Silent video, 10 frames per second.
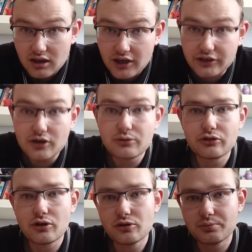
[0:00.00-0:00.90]
I know
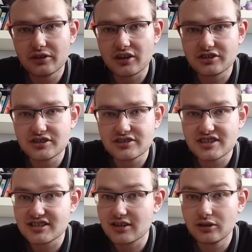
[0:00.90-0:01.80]
Sodor Productions
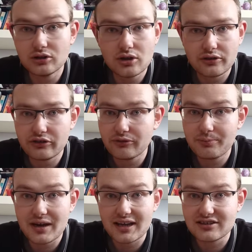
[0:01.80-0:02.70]
has done lots of
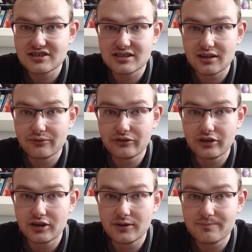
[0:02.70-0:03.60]
bad stuff
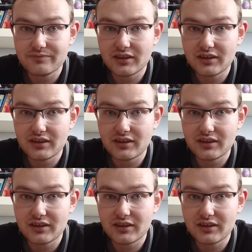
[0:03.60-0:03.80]
to